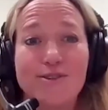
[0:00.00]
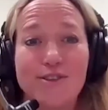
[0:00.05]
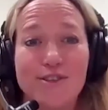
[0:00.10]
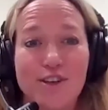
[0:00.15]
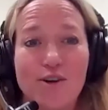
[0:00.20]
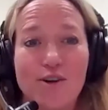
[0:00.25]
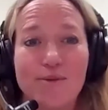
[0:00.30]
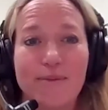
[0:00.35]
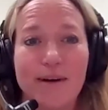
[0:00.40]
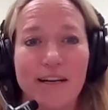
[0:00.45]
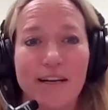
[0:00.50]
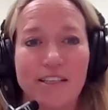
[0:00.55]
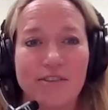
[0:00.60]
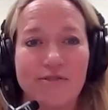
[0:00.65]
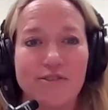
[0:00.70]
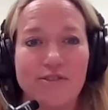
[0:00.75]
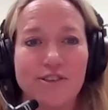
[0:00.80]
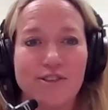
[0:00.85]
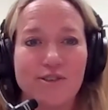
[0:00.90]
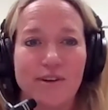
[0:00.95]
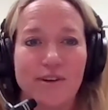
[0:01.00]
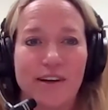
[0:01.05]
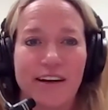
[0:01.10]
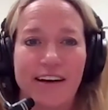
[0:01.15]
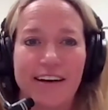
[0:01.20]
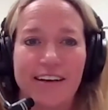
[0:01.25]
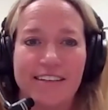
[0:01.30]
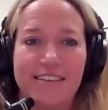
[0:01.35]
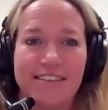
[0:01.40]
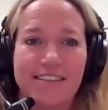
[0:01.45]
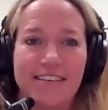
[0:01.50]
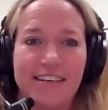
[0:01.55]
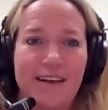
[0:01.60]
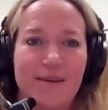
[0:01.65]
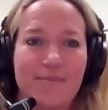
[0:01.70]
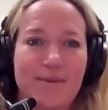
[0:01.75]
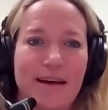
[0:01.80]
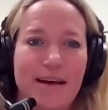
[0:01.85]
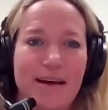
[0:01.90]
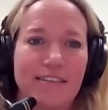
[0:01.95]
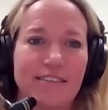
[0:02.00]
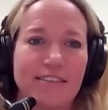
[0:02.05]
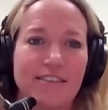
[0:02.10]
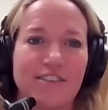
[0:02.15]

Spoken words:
so much for joining us today, Max,